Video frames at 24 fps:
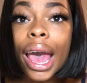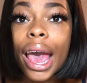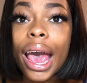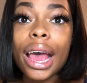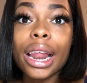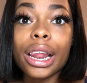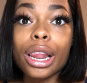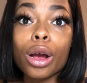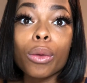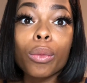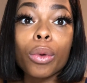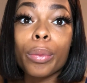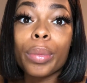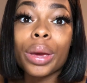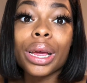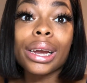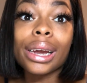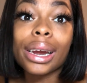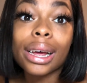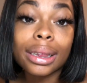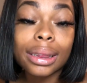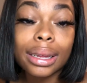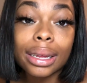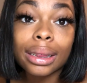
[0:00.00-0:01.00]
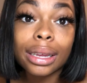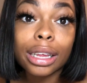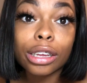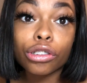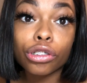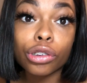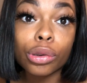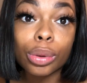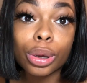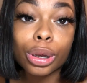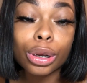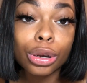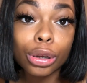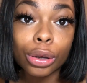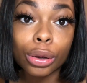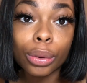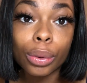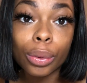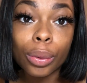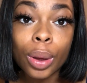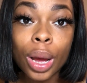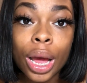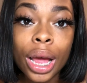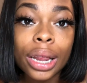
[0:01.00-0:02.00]
And there would be nothing that you could
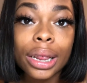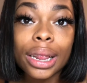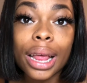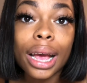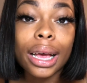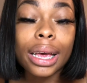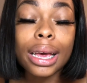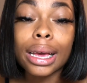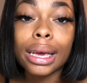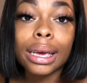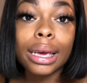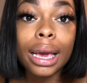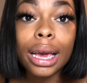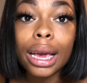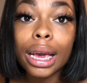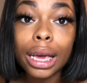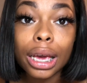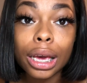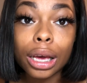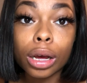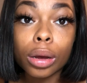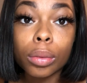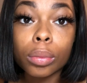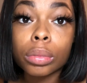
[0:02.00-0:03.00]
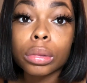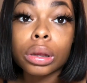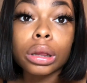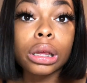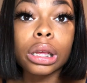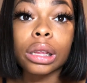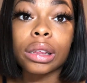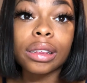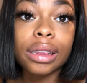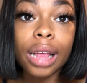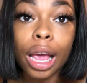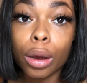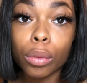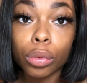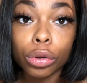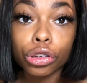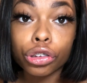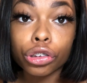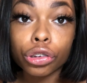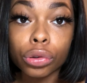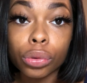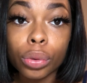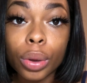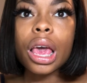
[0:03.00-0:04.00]
do that could get him to stay
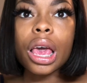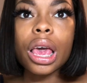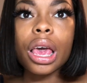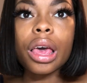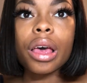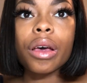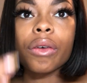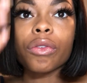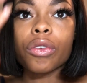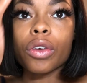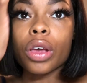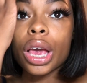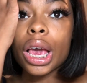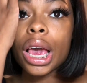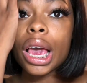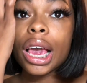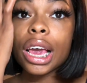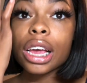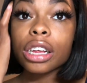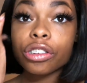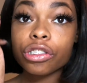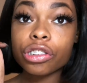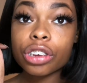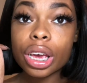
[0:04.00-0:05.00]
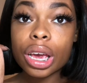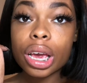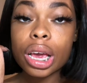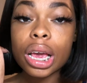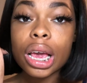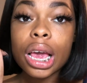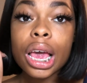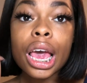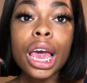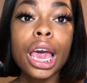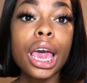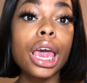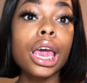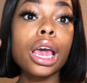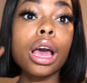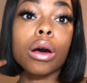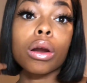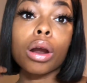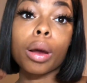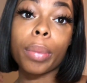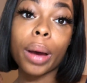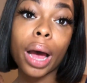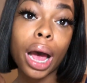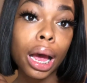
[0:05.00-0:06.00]
with you. If he cheat, he
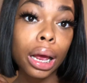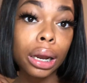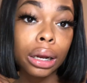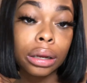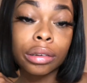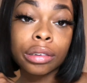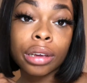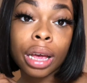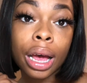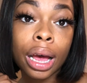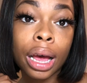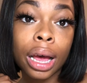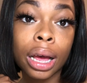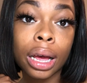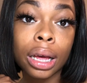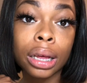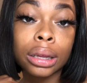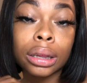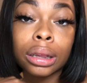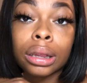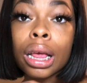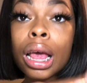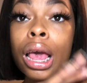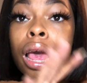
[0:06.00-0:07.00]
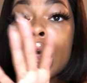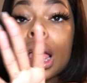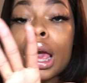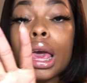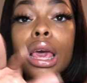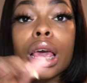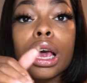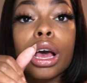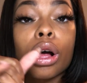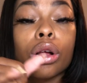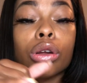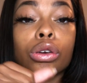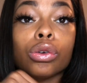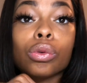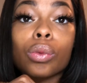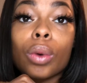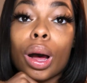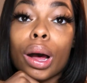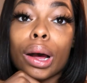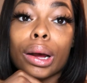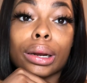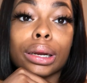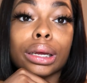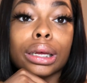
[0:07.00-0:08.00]
gonna apologize, he gonna do
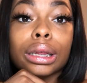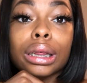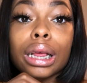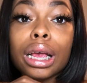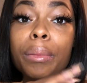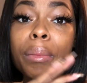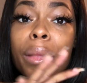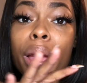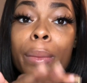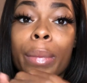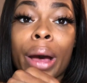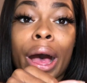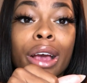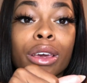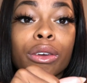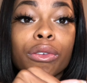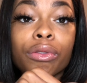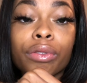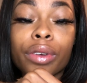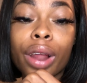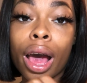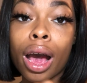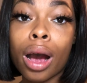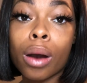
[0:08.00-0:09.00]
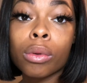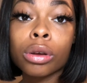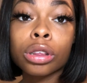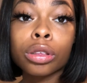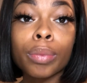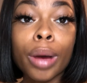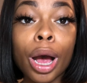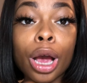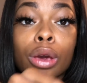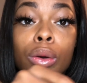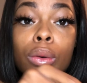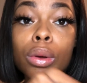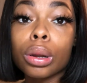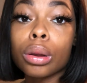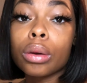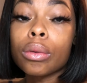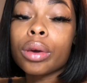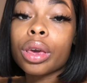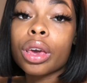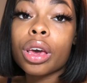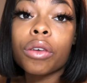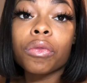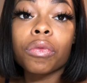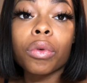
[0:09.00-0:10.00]
all this, he may buy you flowers, buy you a little
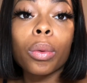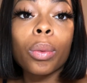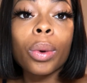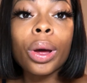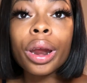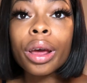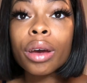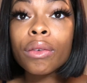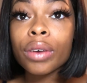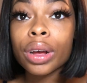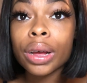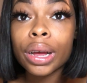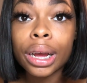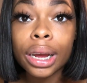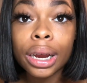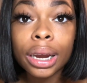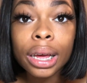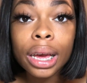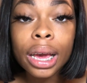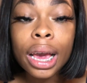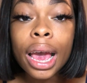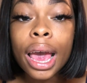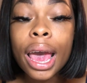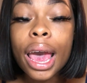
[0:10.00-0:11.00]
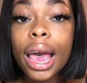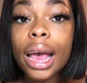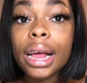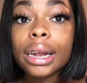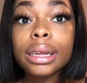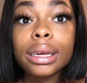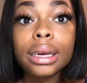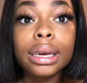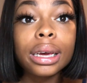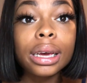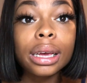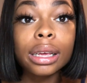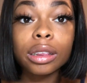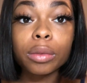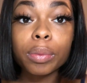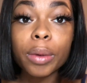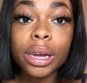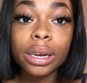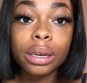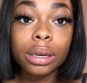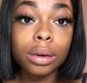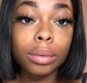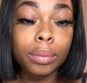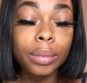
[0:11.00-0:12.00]
gift or whatever, honey, and then he
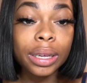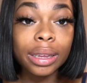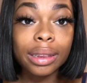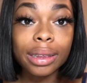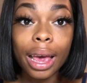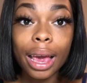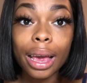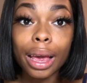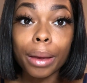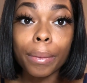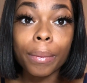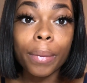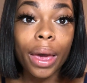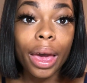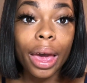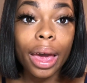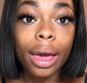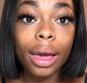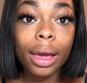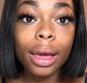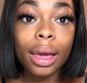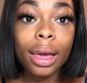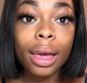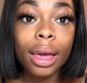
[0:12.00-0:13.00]
expecting to be taken back.